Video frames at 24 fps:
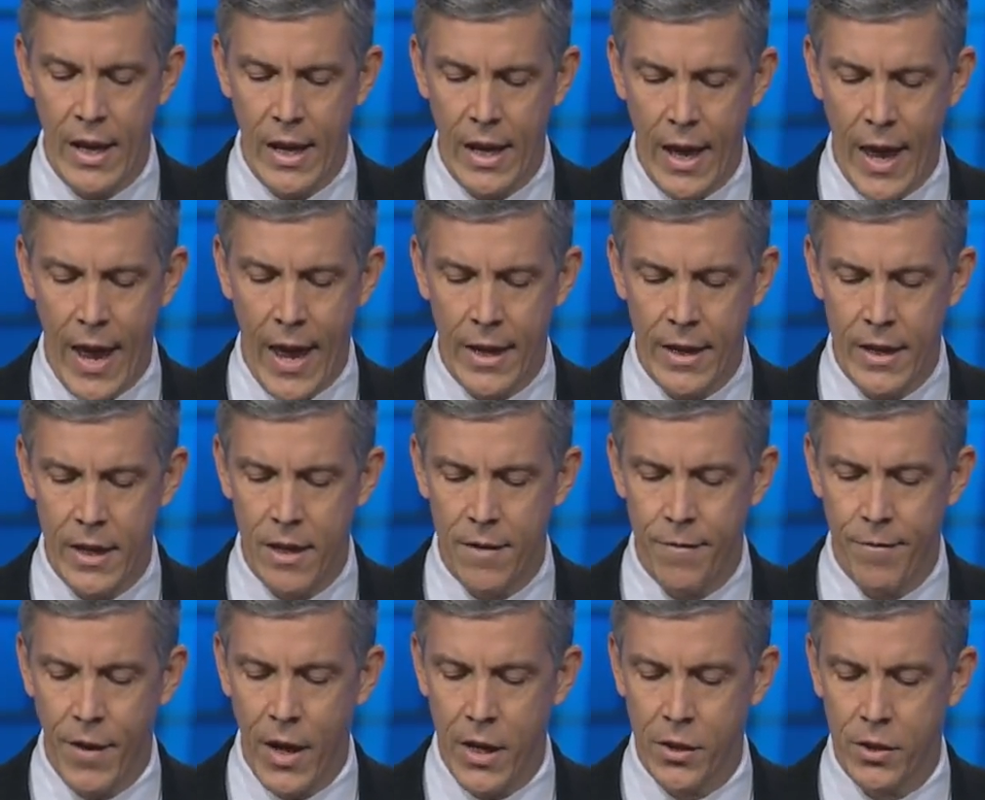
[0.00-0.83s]
And
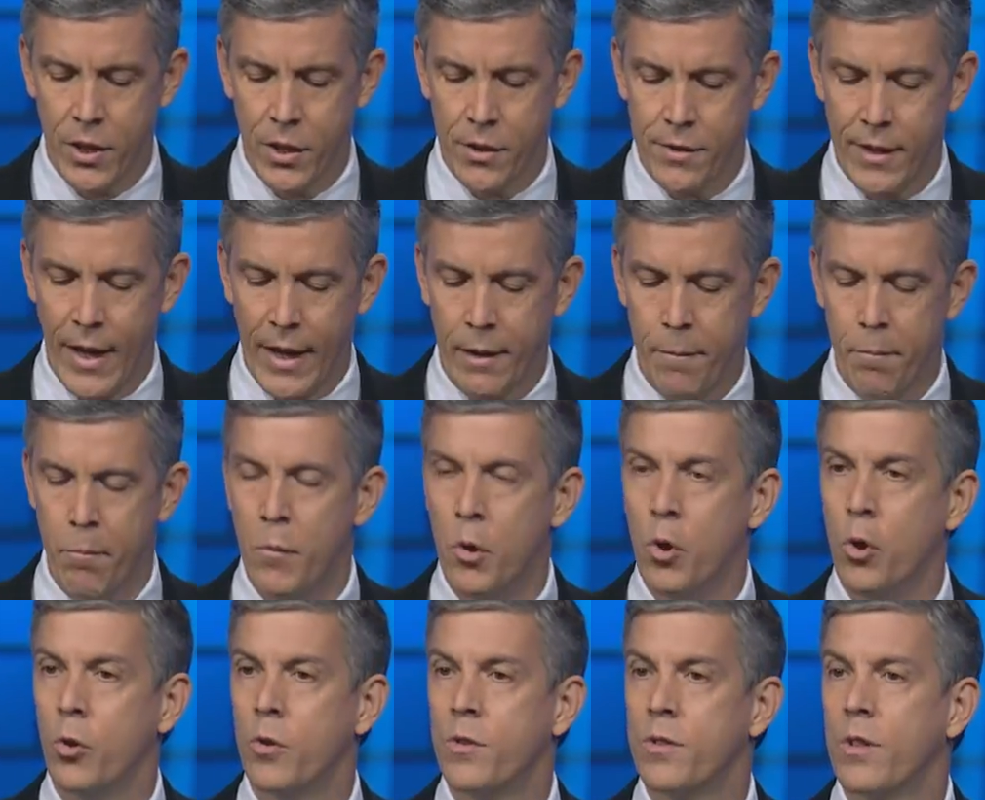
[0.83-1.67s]
innovations like
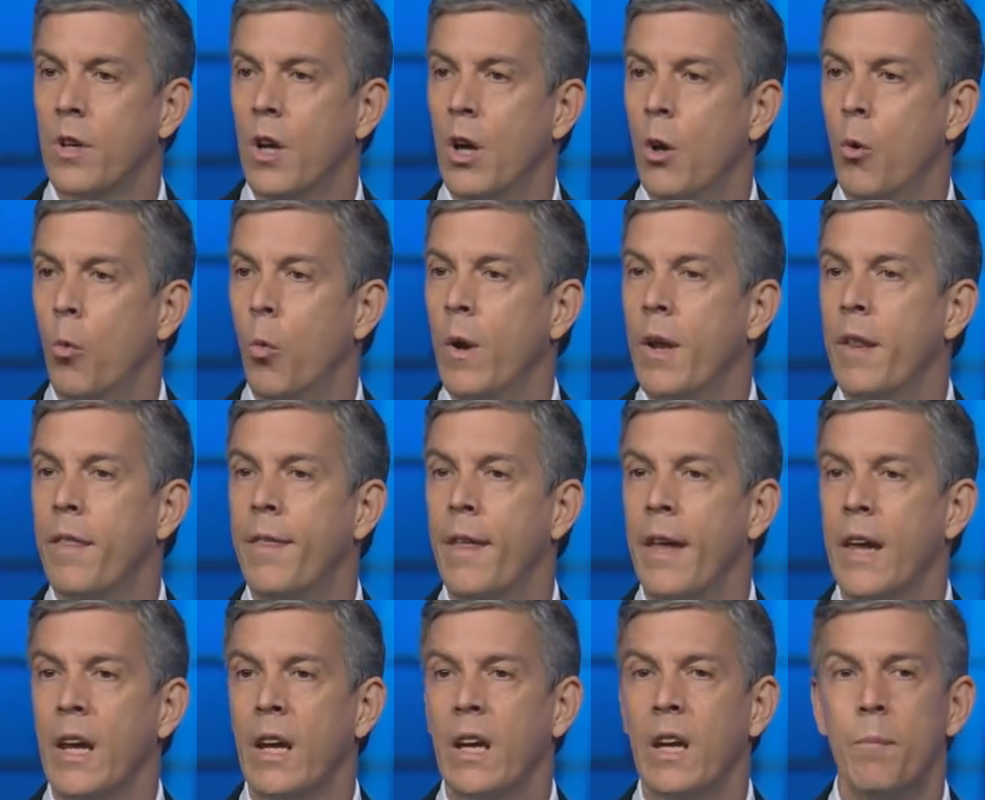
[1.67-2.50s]
MOOCs, we
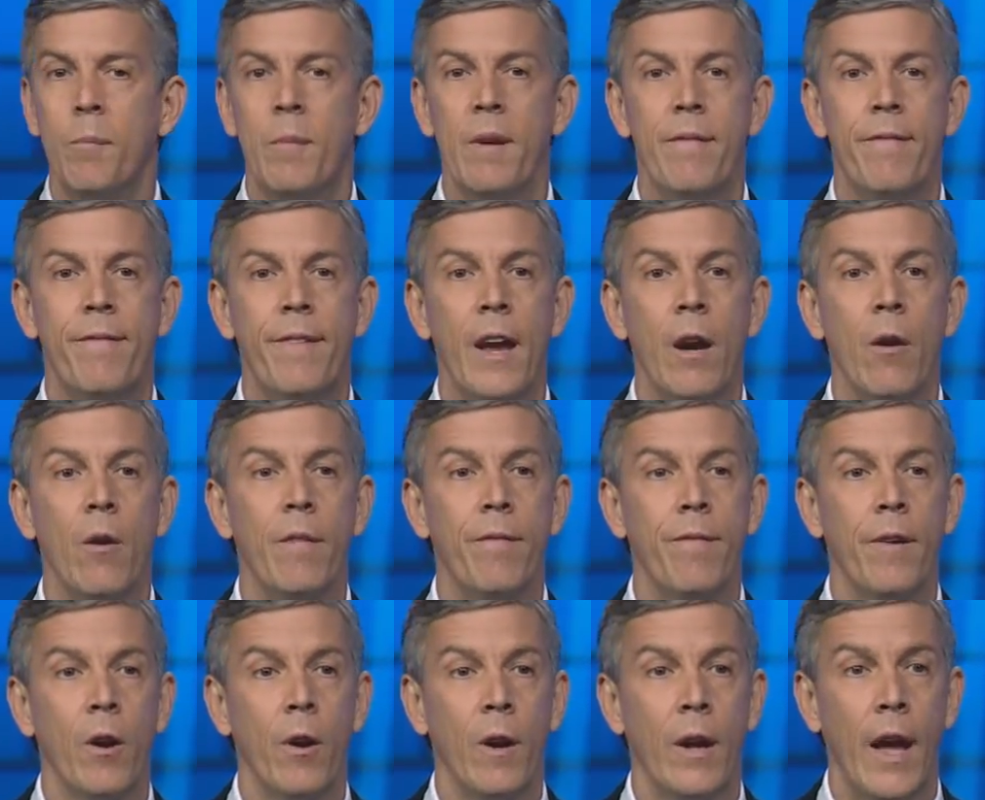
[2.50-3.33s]
think, can be very,
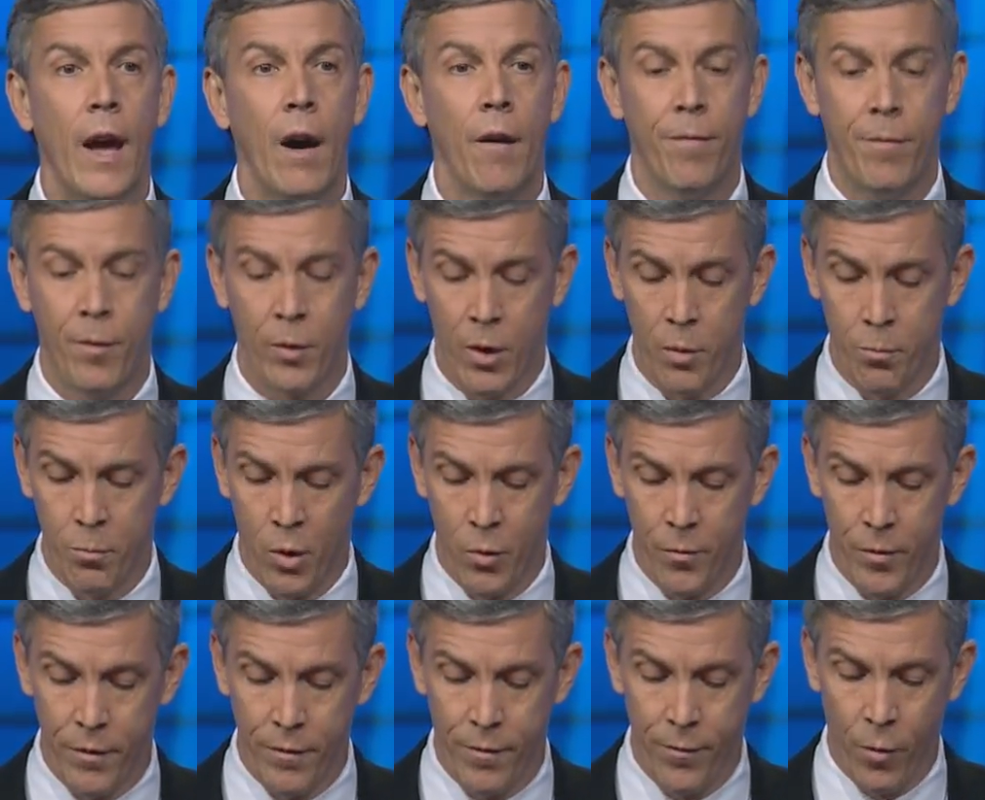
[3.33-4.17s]
very helpful
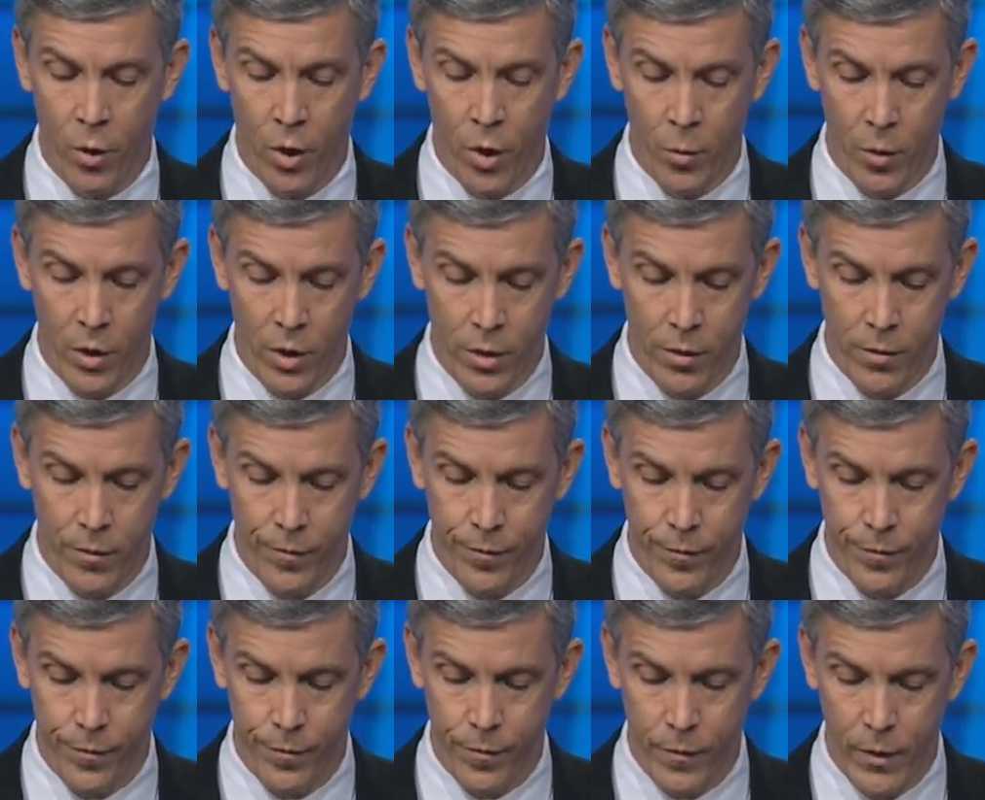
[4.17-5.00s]
moving forward.
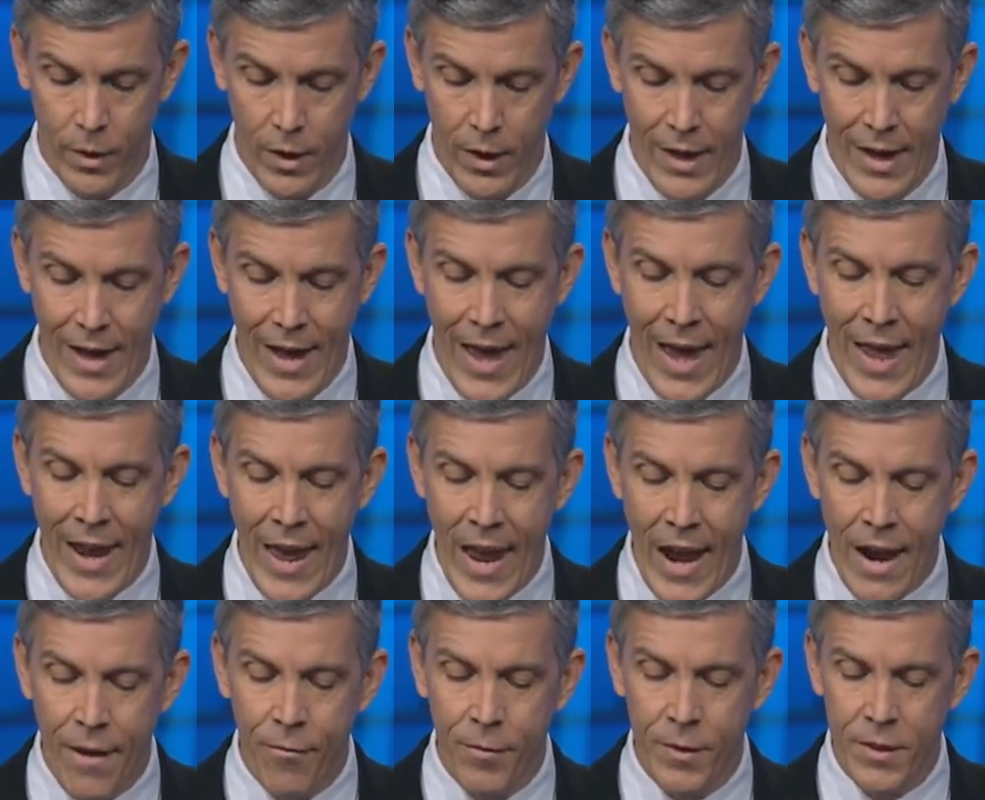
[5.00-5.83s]
At
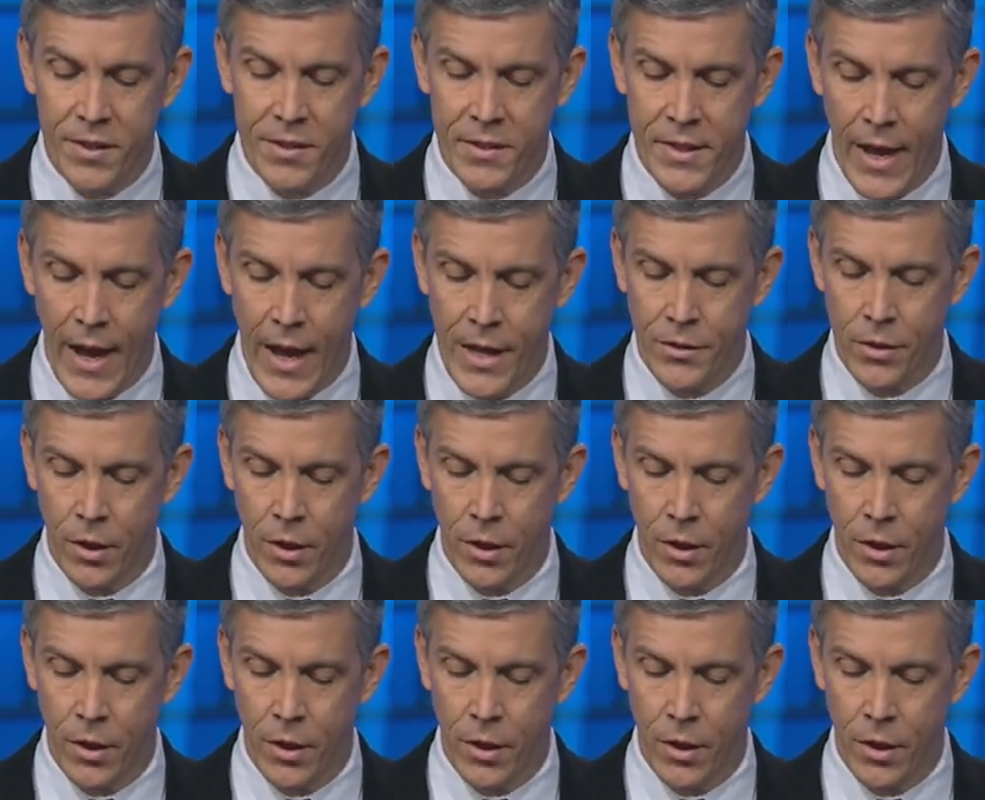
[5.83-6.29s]
every stage